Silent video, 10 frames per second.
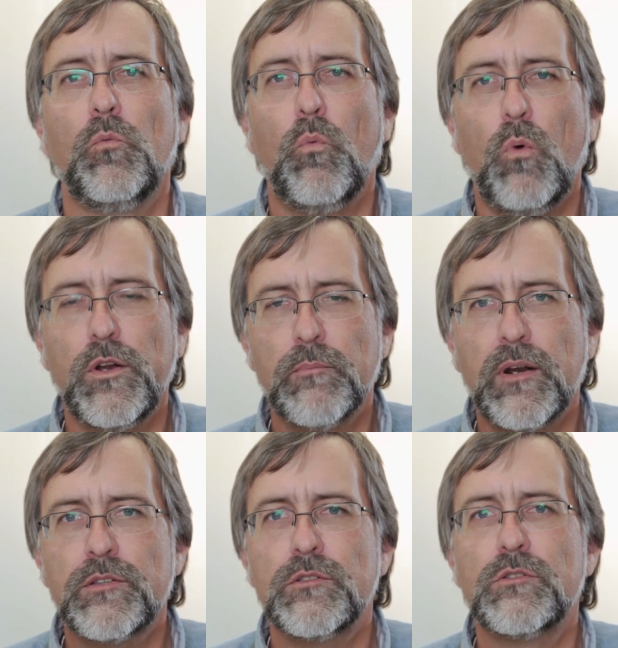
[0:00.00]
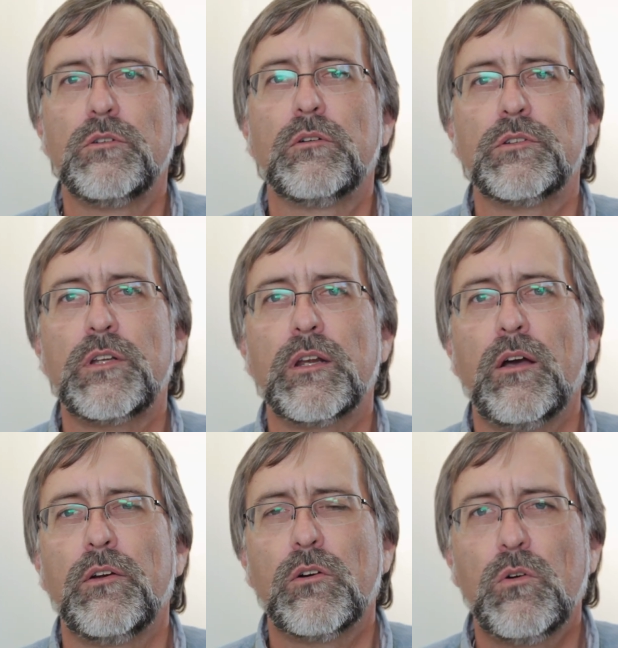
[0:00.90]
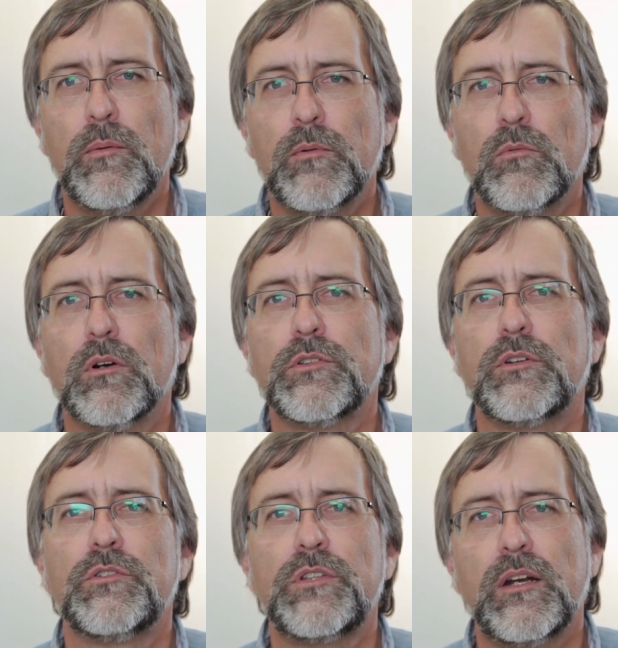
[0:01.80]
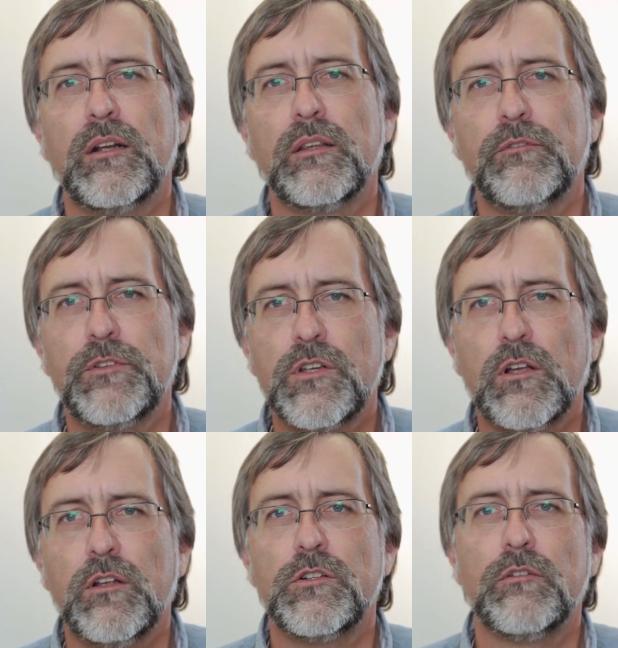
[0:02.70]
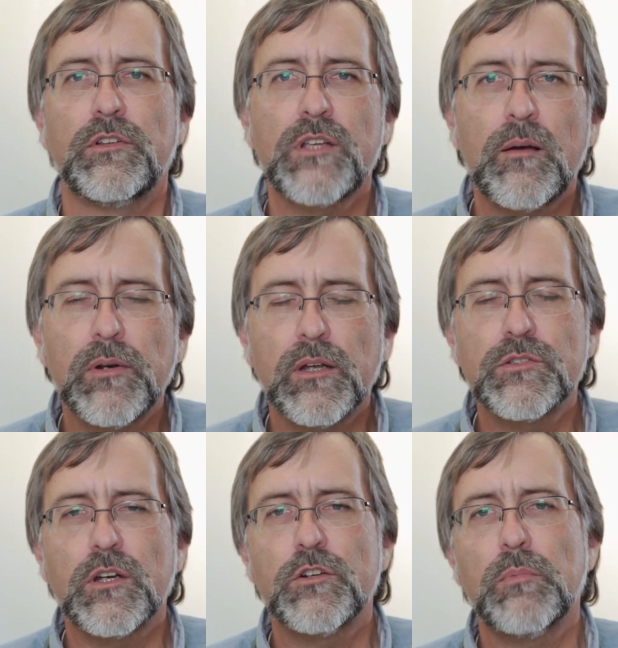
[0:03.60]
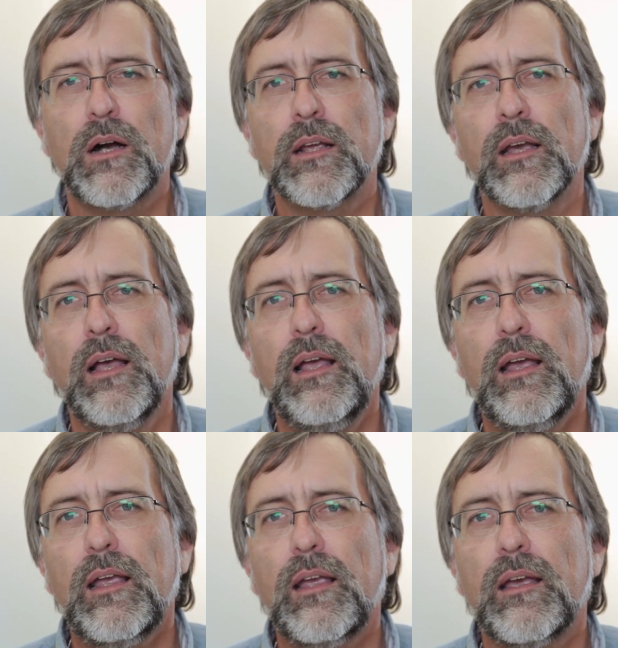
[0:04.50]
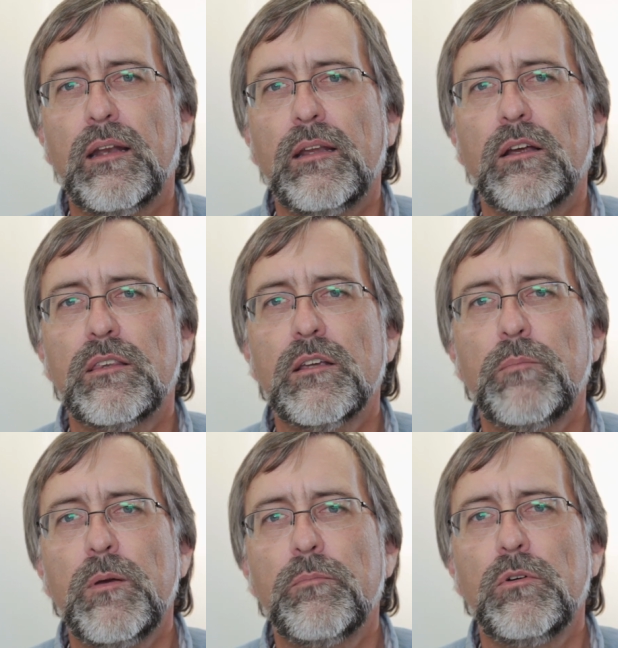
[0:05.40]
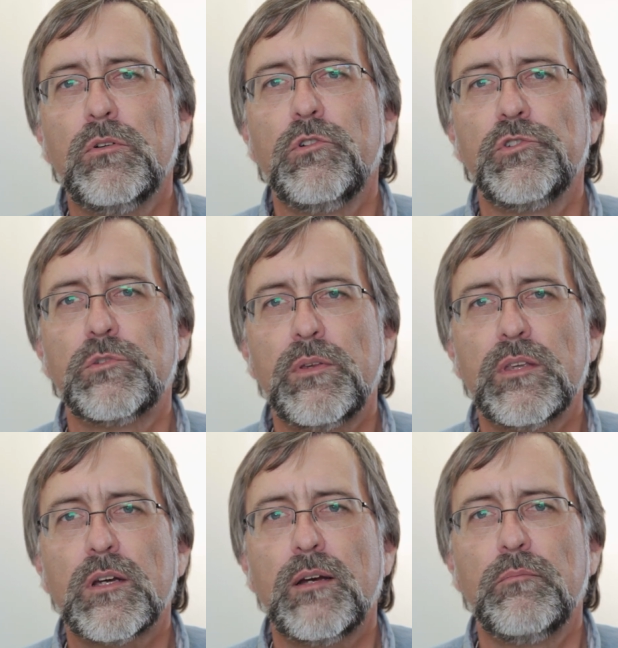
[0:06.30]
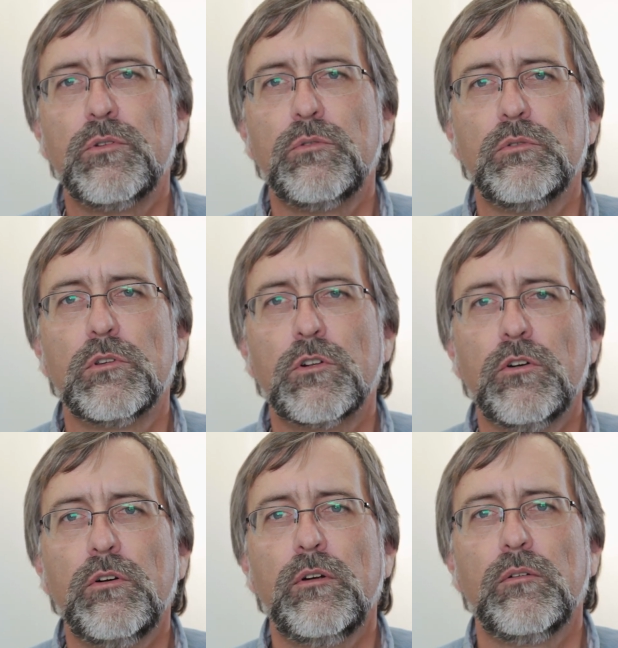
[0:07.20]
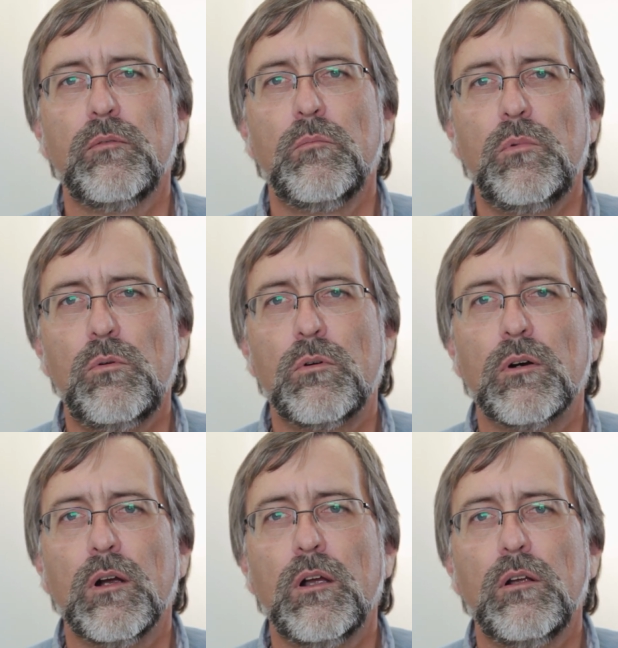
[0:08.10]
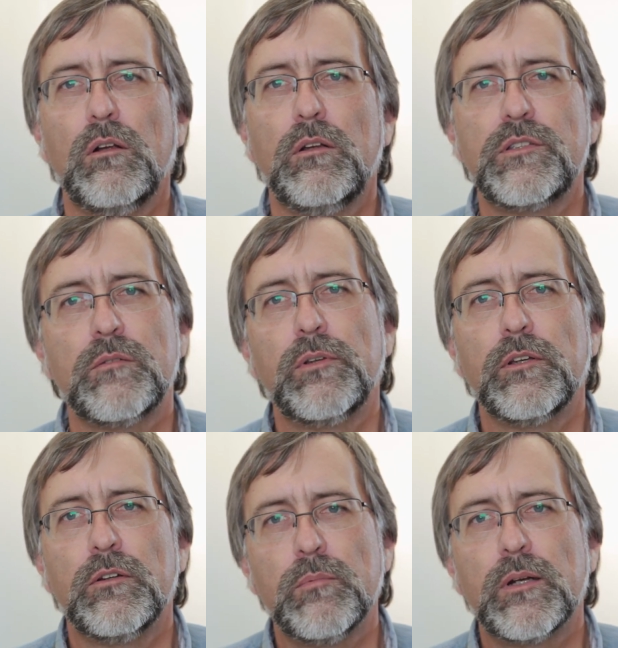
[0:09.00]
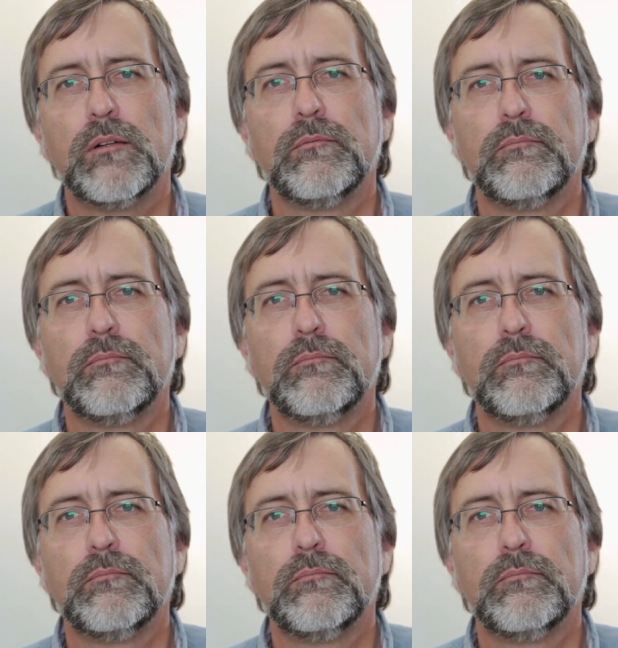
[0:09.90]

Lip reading: what your medicines do, understanding how your equipment works, understanding the physiology, what's happening inside your body. And you know, I think people who spend the time to learn more simply do better.